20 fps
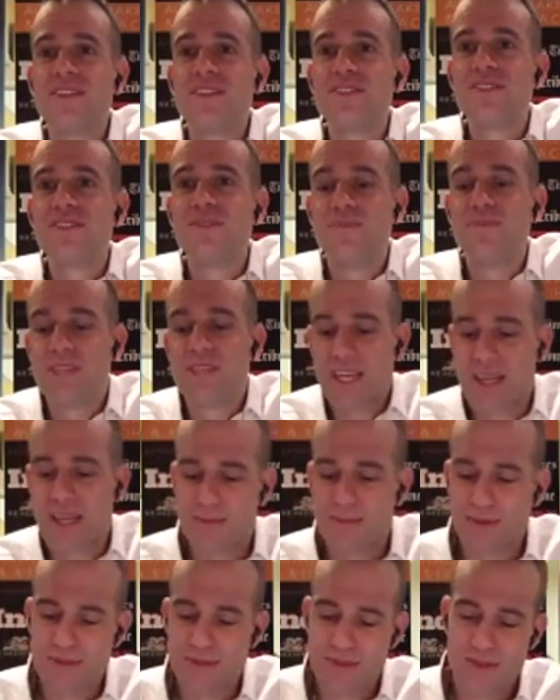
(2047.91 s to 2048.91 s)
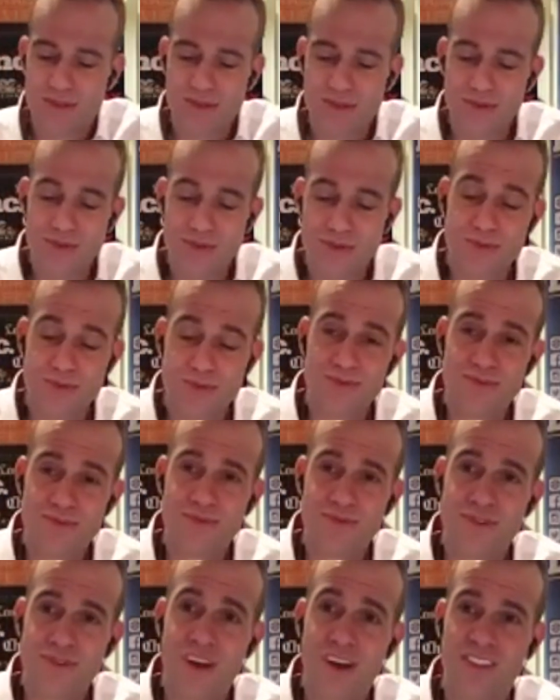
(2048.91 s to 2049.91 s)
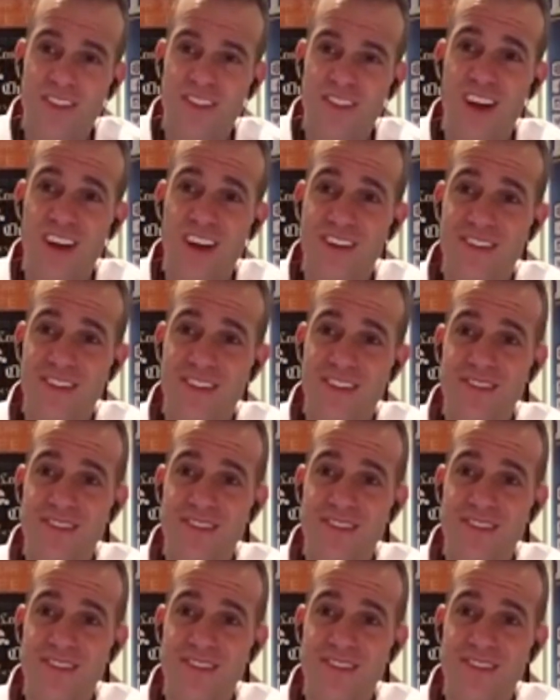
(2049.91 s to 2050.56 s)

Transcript: to be able to unlock